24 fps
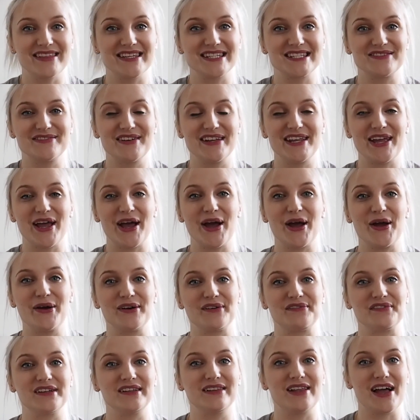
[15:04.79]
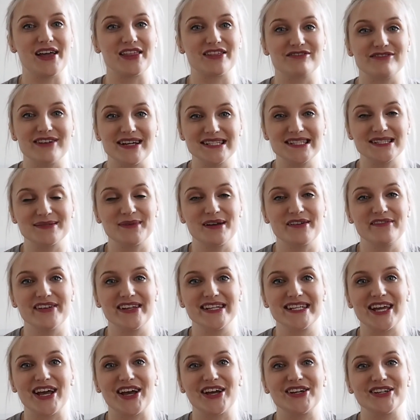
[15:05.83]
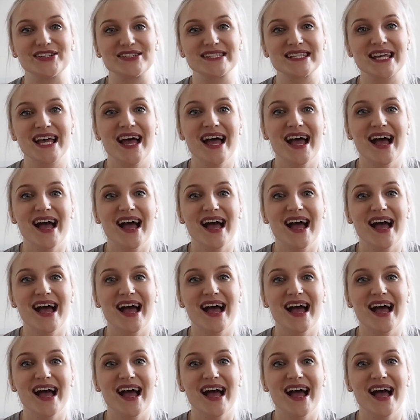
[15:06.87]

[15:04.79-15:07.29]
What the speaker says: this video or if you like the rest of my videos.